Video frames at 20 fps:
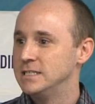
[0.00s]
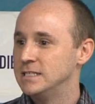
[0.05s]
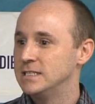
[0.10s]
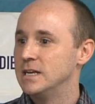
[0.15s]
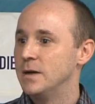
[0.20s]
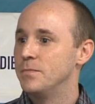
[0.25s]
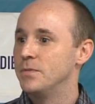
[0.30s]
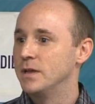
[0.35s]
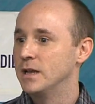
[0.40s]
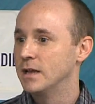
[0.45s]

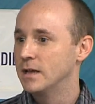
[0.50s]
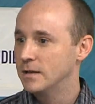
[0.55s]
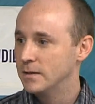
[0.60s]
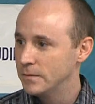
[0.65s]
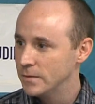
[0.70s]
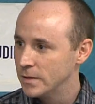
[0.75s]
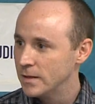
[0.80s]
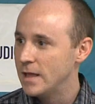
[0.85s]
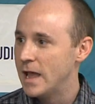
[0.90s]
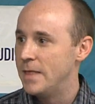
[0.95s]
something,
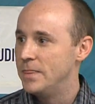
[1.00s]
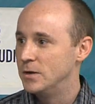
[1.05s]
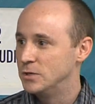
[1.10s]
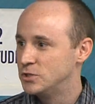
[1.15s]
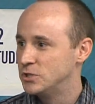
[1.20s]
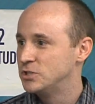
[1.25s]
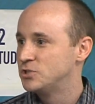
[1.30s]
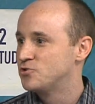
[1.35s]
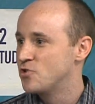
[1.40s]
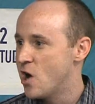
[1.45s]
and they're
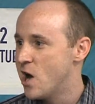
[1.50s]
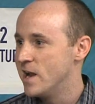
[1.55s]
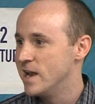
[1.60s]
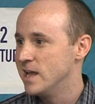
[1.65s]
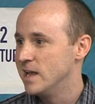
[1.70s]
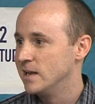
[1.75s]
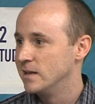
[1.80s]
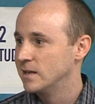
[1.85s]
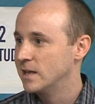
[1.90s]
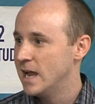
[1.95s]
just drawn
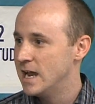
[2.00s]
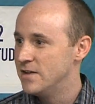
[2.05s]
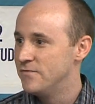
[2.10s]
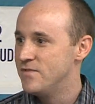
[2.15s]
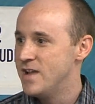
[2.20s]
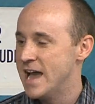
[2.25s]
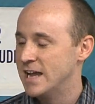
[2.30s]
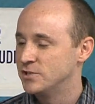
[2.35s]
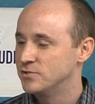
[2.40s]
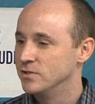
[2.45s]
in kind of
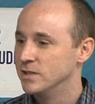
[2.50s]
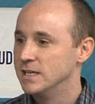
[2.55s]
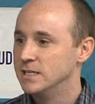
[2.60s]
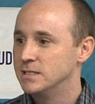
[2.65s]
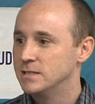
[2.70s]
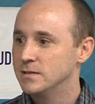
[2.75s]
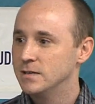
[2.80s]
naturally.